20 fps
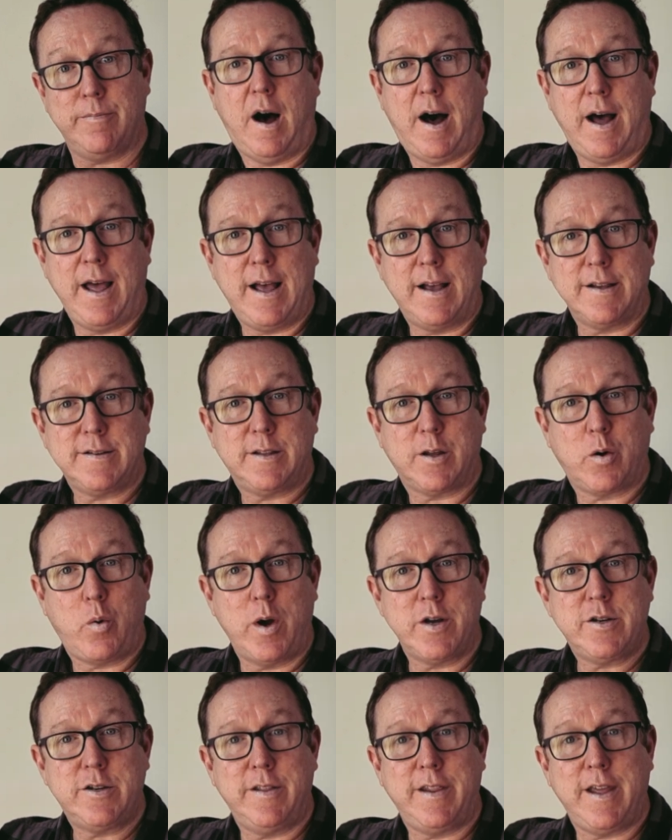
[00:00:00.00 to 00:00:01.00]
I asked the
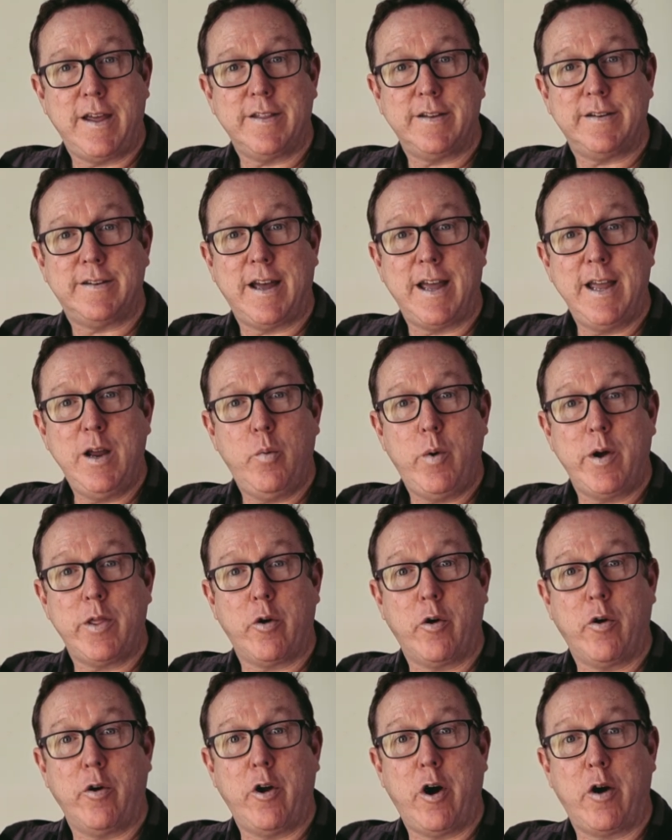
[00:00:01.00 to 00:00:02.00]
question the other day whether
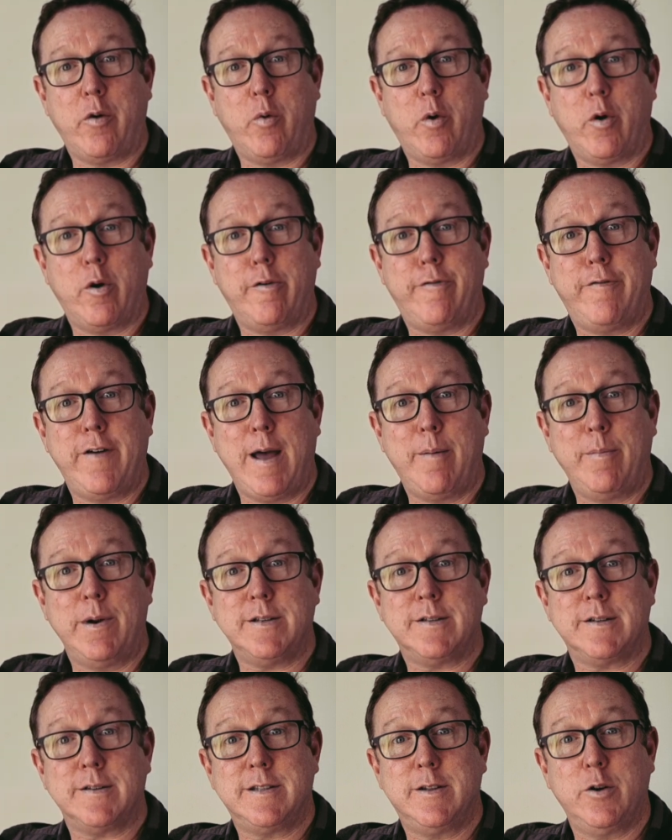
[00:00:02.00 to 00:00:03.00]
or not royal
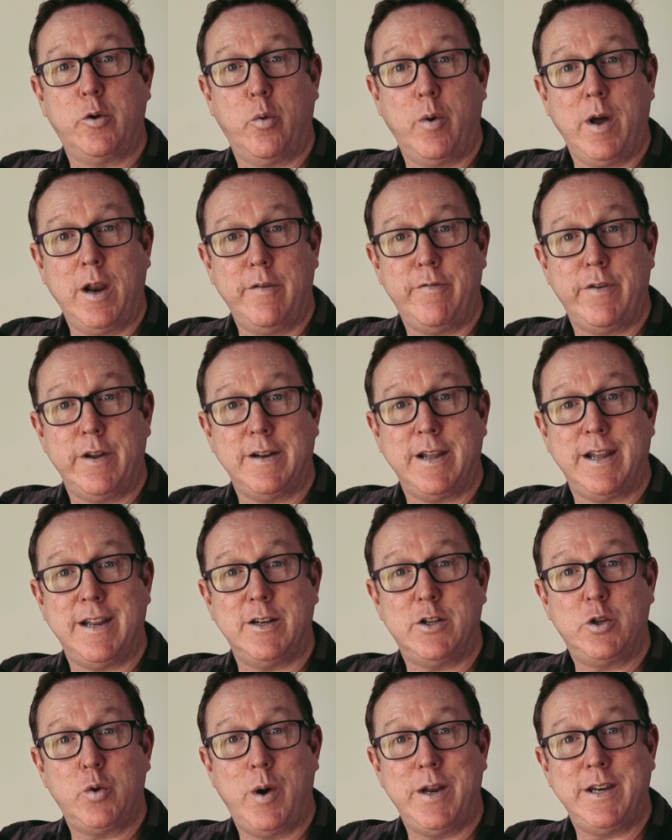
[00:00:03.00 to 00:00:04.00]
families are still relevant in
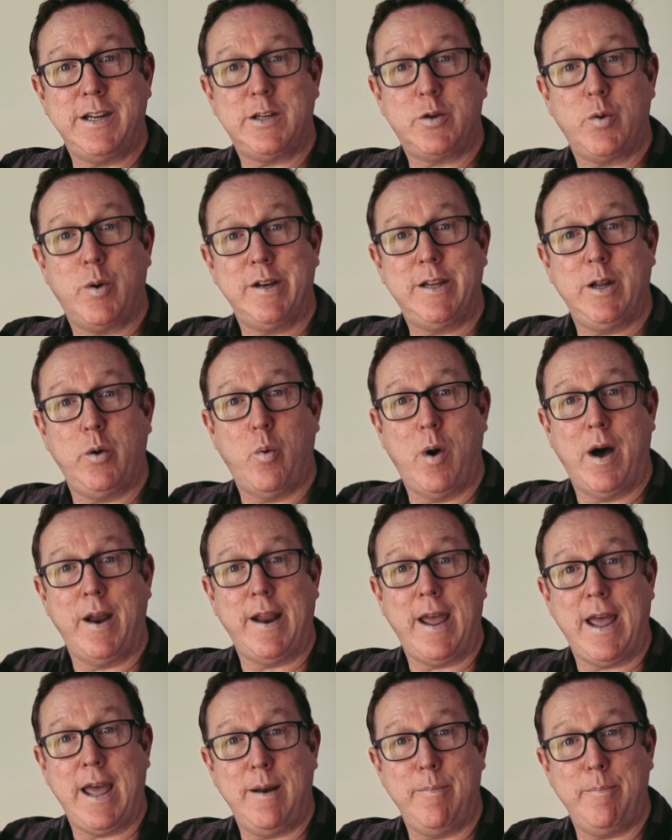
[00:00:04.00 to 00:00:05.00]

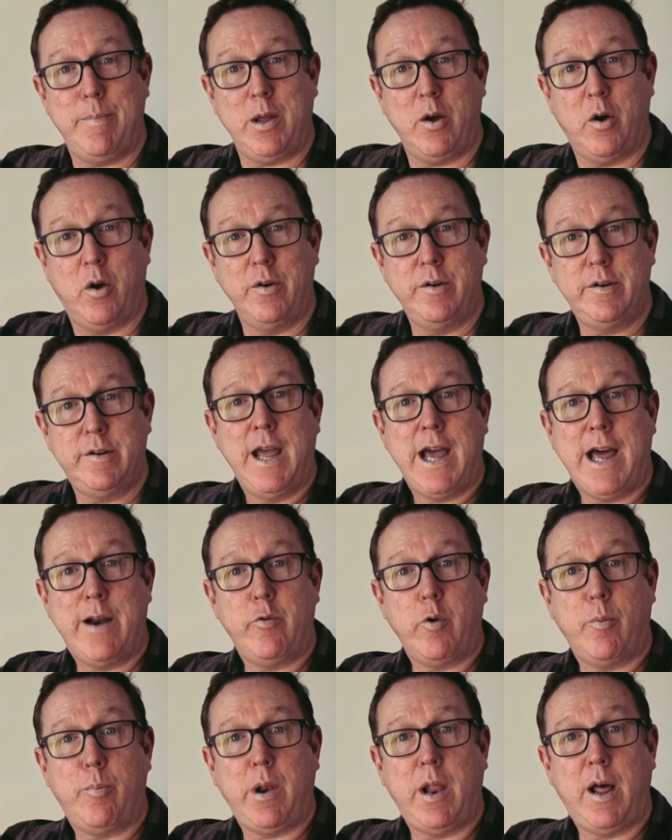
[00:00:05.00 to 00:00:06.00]
2021 and beyond, and
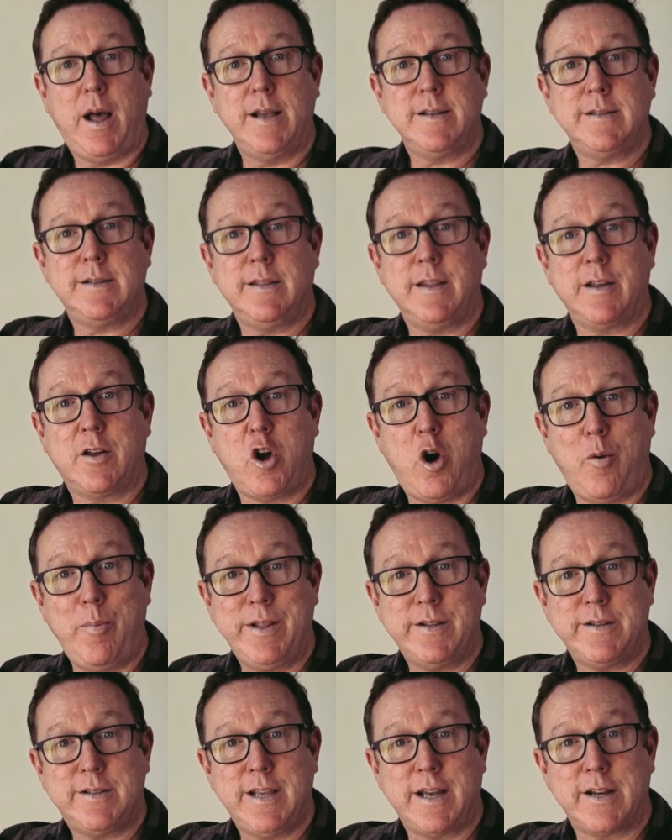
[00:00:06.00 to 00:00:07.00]
replies in the
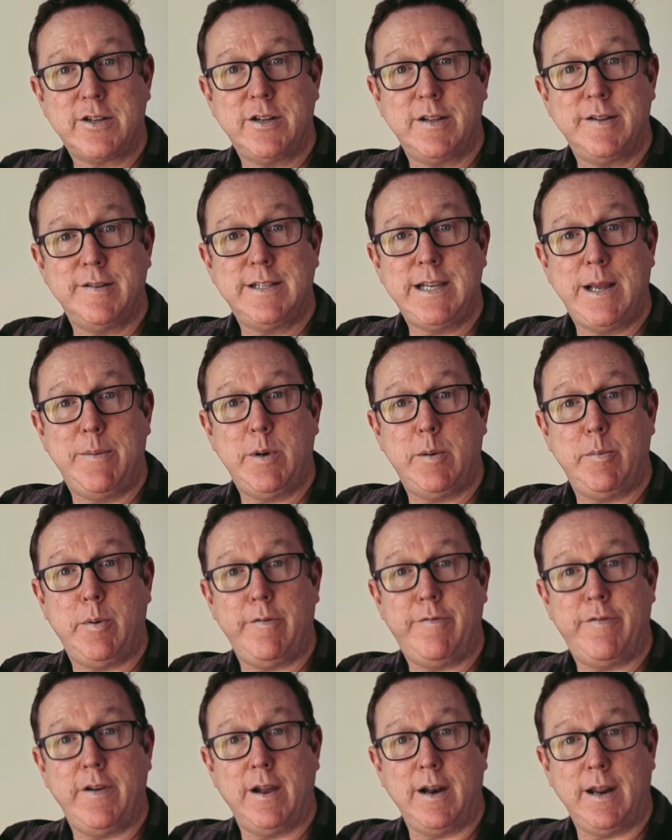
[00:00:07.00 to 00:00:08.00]
comment section seem to be
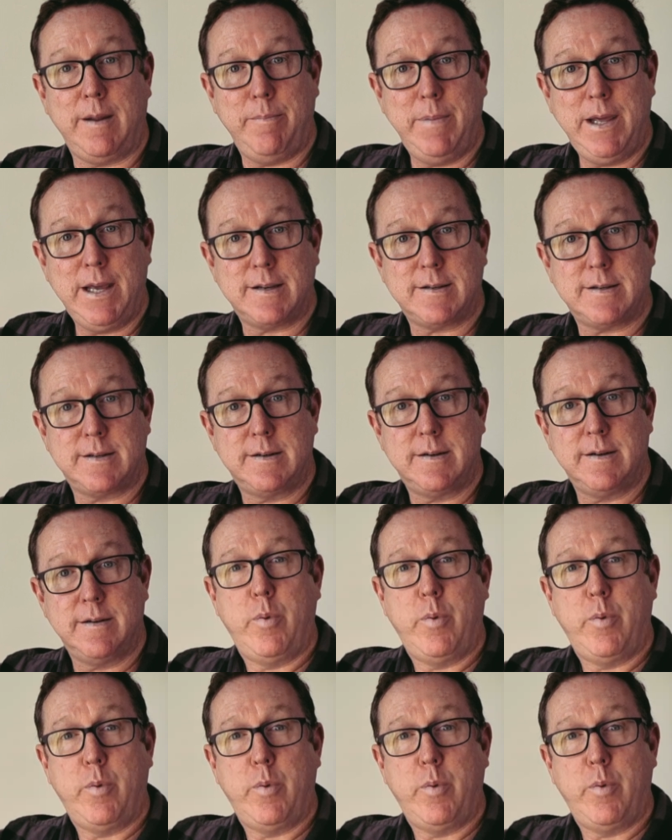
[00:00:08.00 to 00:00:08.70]
fairly mixed.